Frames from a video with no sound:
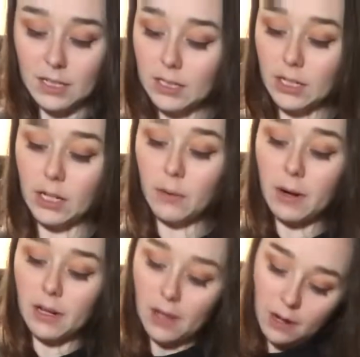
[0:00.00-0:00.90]
You're going to
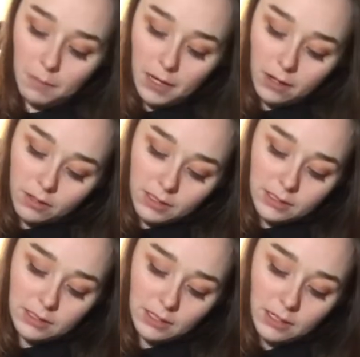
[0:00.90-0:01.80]
want a lot of mayo because
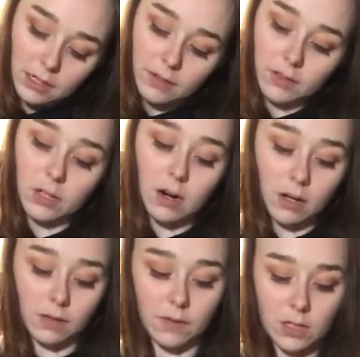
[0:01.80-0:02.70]
it's going to cover
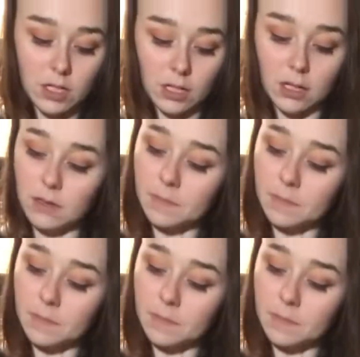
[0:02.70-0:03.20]
all of the chicken.